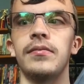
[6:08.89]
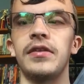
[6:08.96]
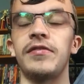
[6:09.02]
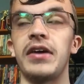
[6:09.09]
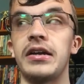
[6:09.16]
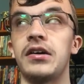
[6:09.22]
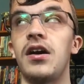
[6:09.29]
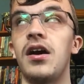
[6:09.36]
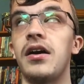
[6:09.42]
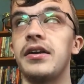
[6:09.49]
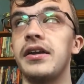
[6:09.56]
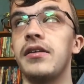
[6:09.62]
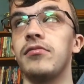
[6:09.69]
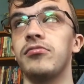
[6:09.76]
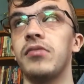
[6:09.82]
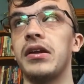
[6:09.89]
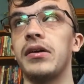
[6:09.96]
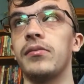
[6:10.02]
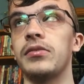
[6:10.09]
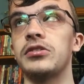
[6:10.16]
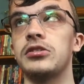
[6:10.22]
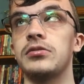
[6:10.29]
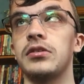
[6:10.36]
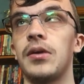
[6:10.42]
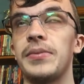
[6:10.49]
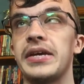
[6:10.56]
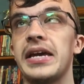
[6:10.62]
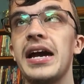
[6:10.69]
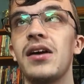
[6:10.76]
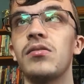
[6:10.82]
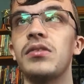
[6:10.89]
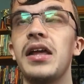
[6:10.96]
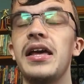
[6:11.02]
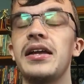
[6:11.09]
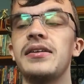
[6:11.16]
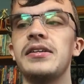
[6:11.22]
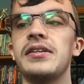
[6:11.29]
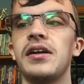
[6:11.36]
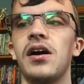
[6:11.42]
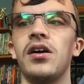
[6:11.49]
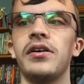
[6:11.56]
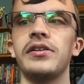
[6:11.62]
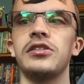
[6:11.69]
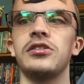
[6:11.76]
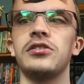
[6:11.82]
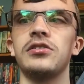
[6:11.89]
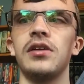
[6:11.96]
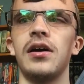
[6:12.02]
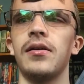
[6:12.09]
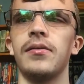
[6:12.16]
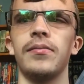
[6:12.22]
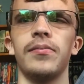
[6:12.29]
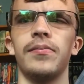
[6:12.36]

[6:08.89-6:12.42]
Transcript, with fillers: if I had gotten it when it was coming out, Nita Hawes' uh,